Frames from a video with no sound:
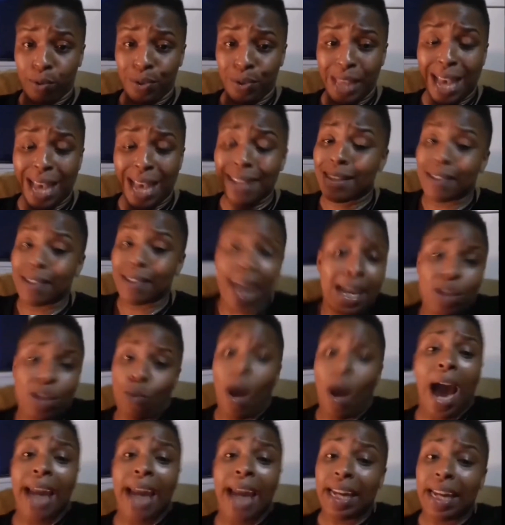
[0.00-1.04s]
That's
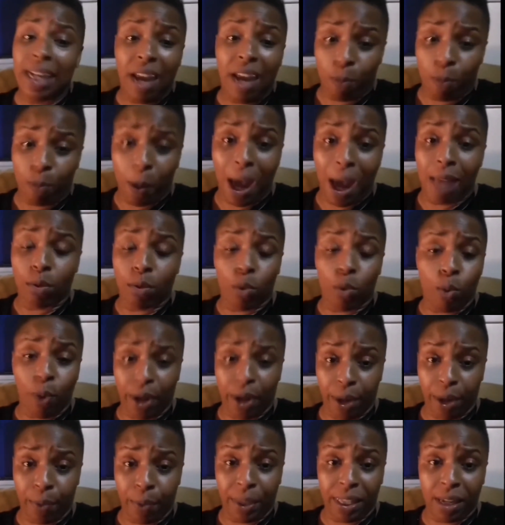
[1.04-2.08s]
why I didn't have a problem with
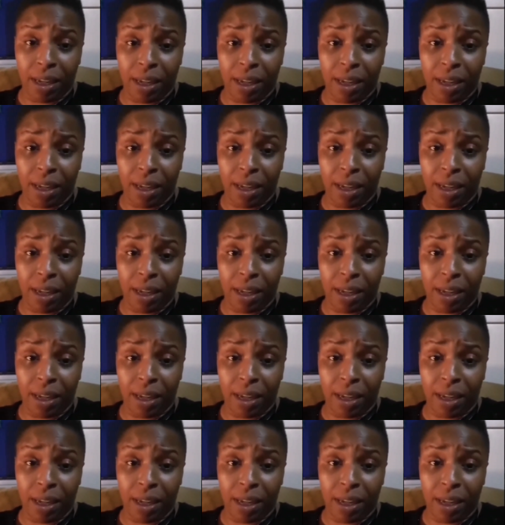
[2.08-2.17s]
working with them,